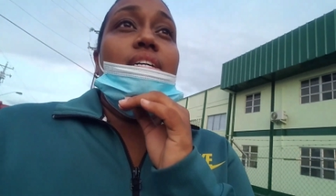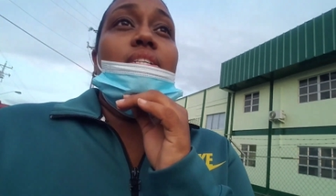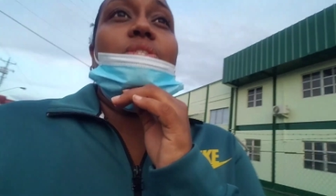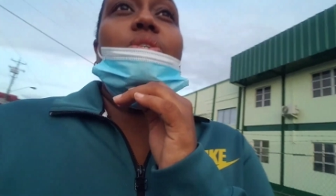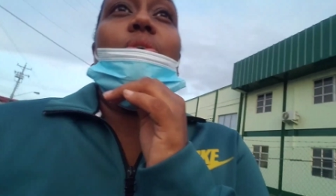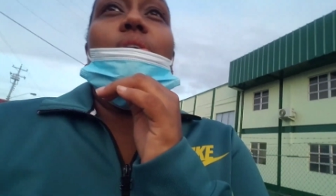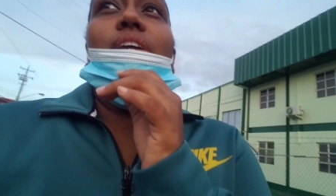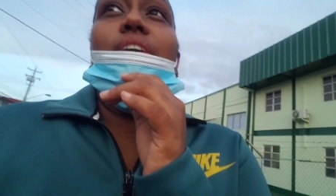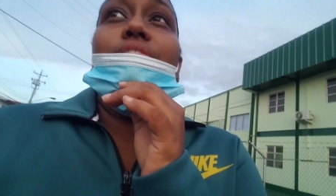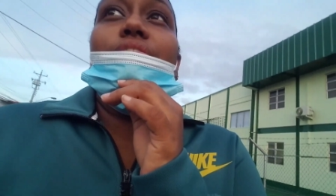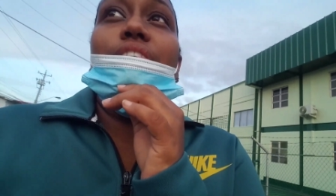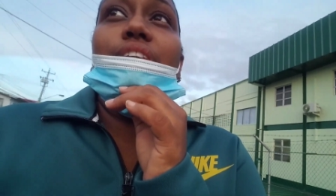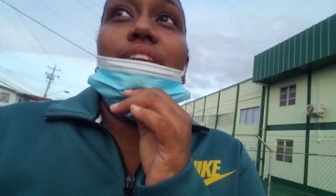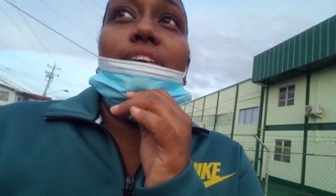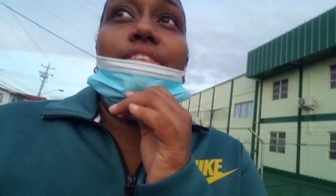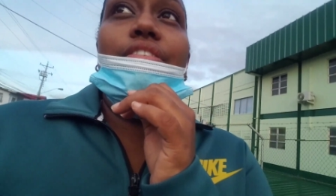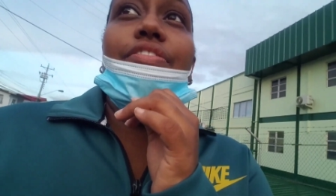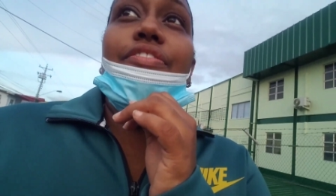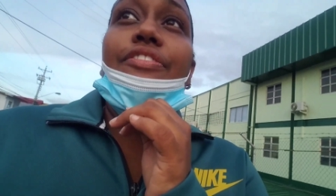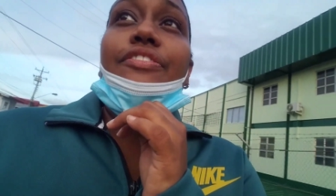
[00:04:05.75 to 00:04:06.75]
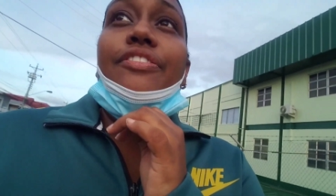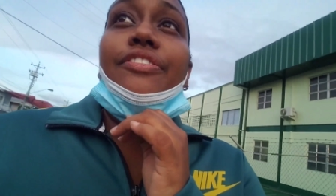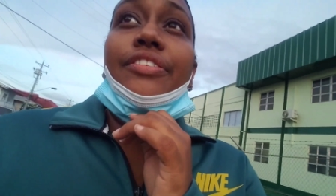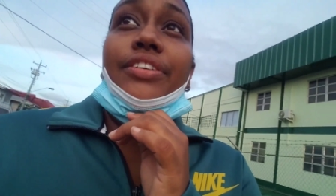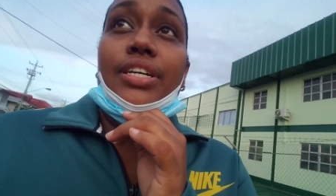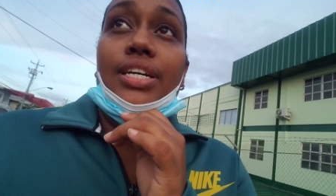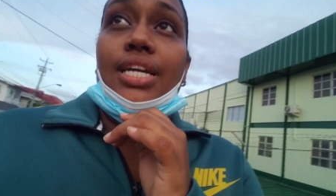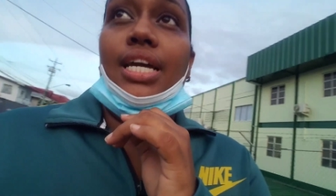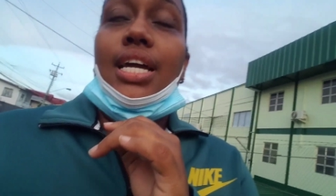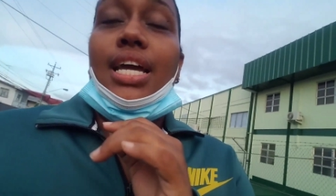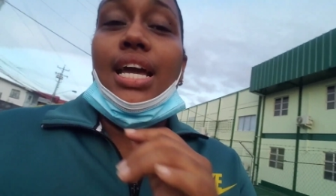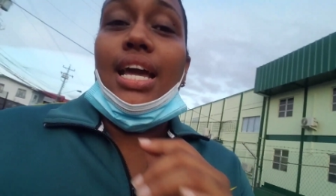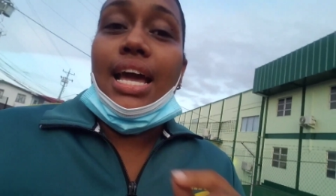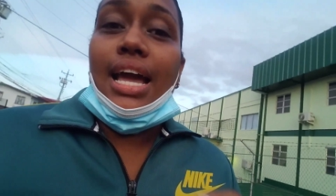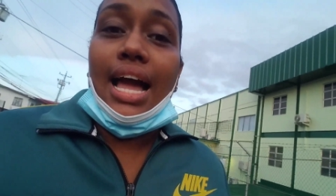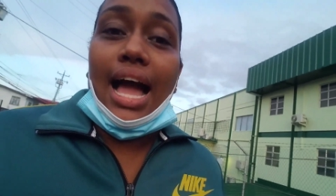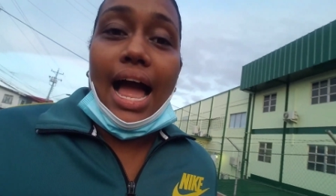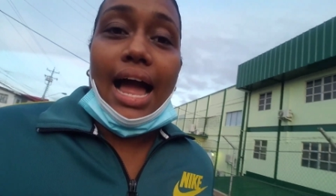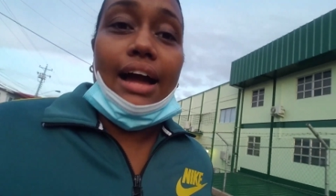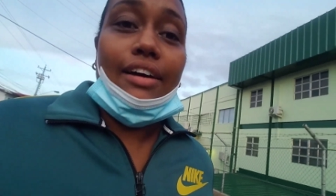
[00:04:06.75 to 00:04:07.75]
So even if
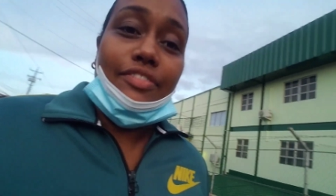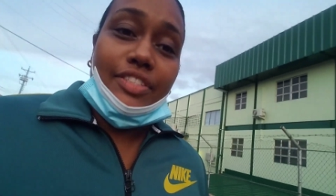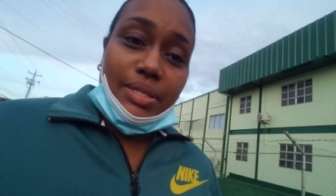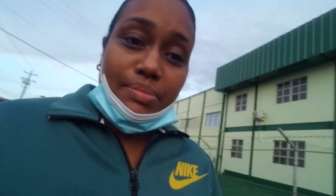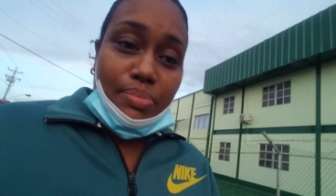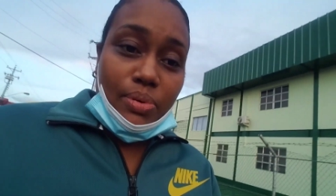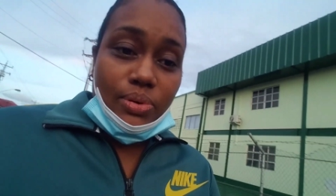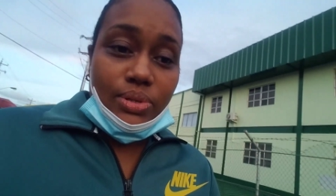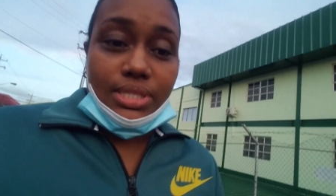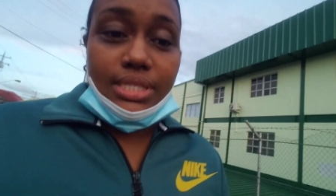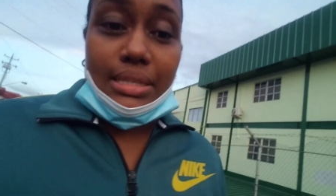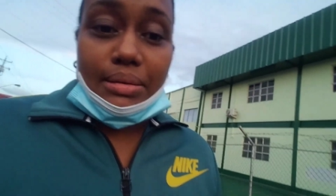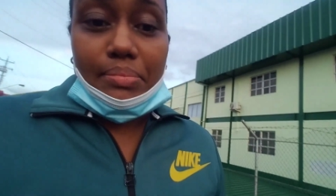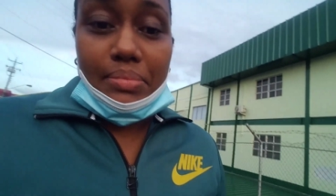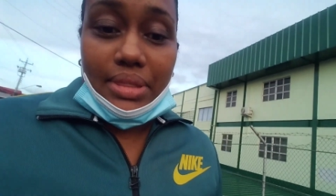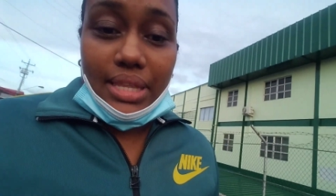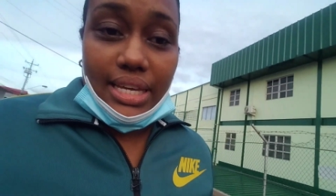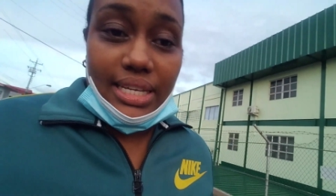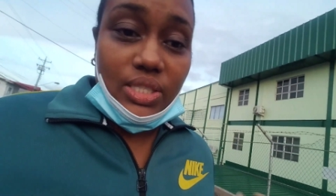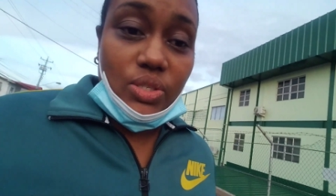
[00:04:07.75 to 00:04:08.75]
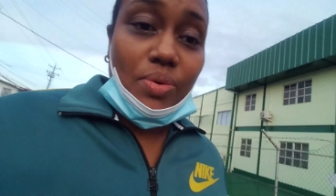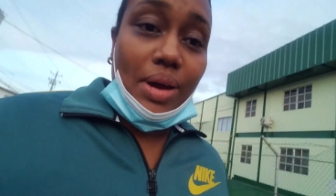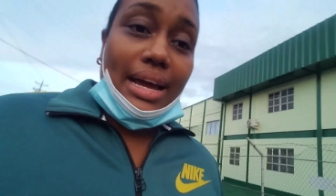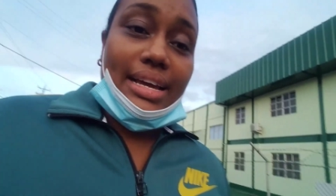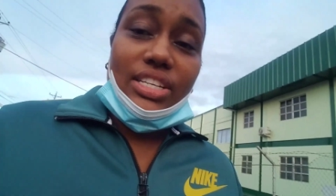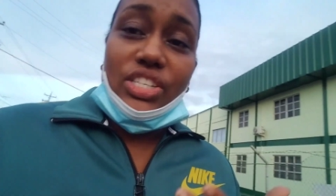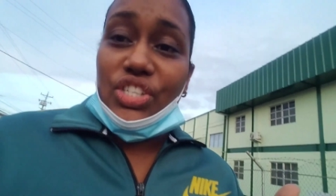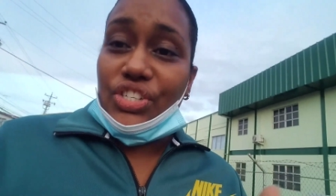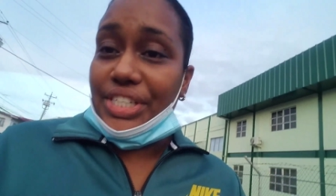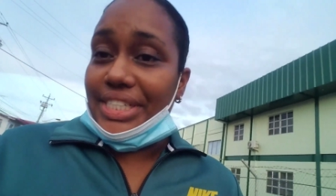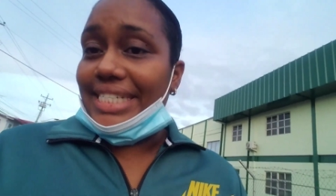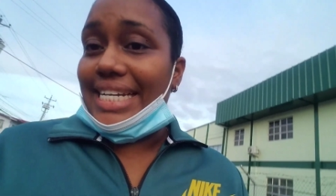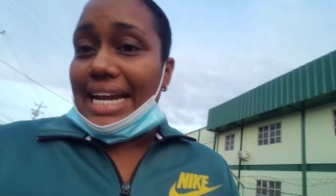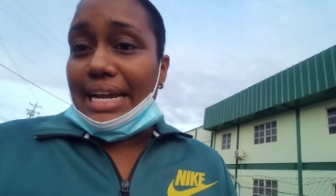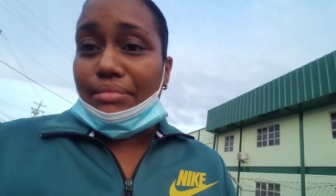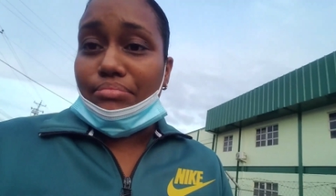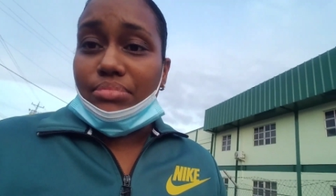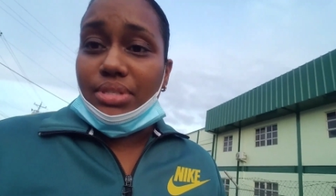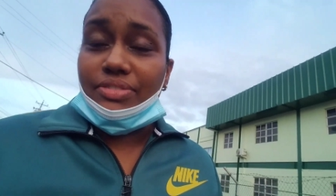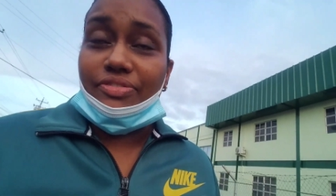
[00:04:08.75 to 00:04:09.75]
I have to post something twice, three
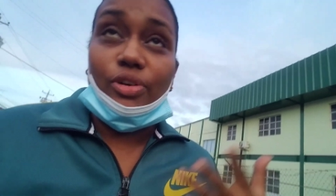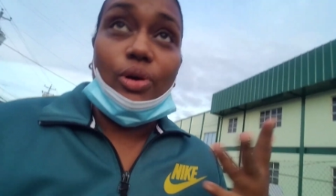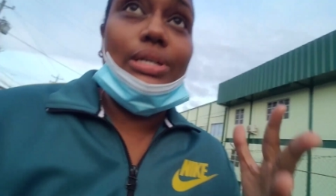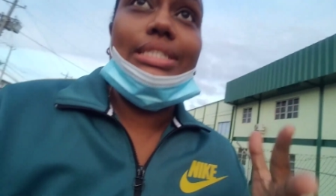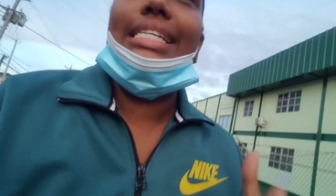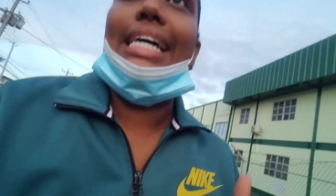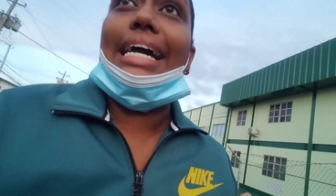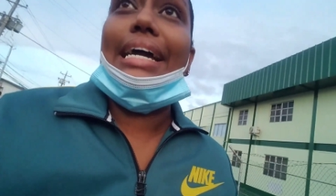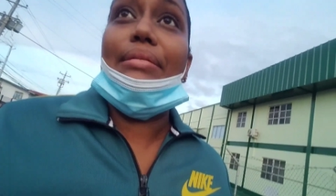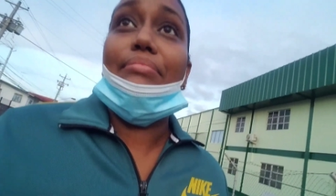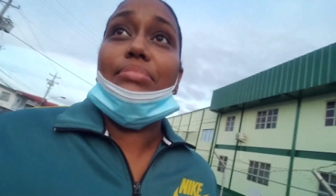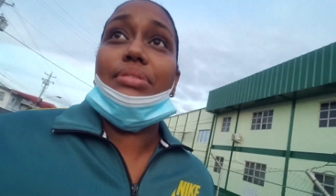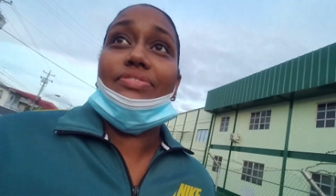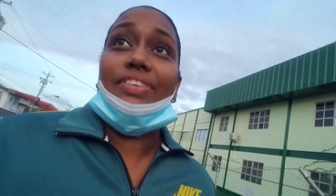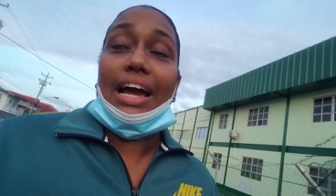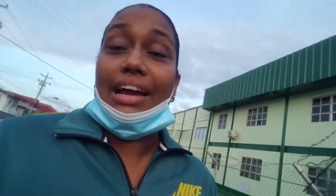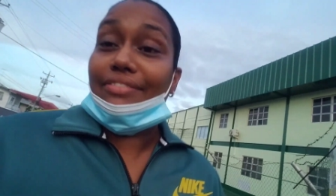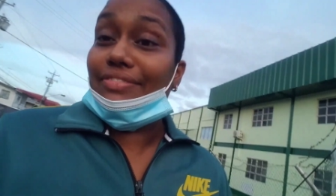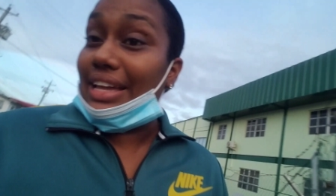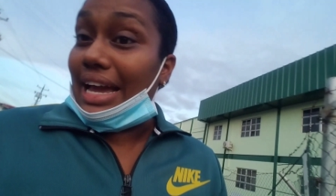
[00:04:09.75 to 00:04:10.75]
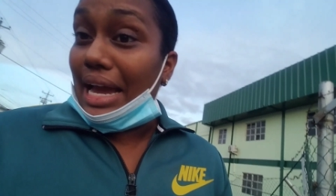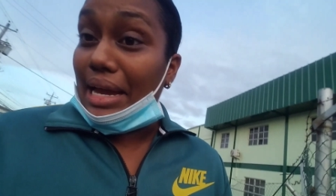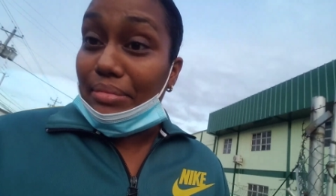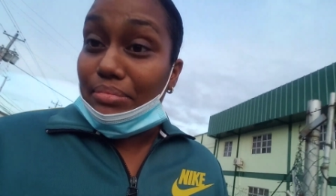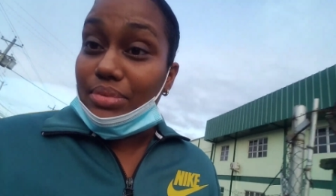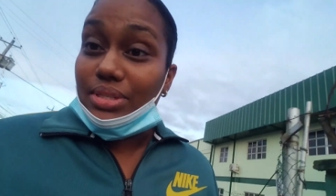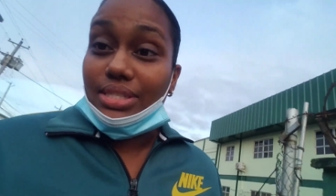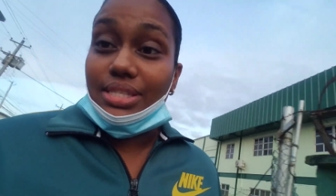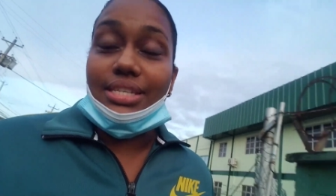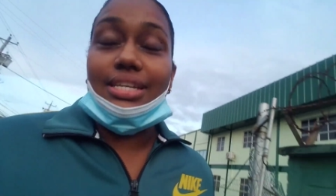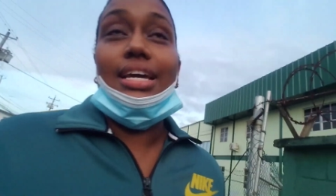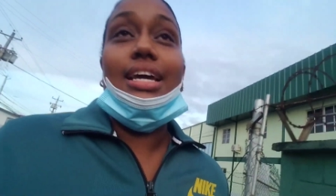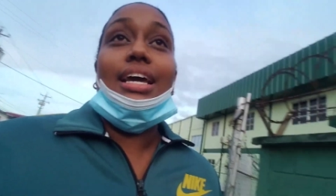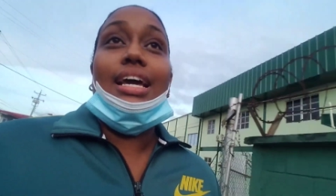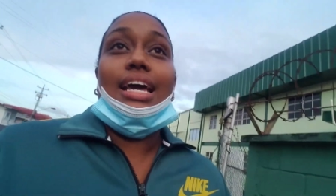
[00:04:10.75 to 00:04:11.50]
times, four times, five times.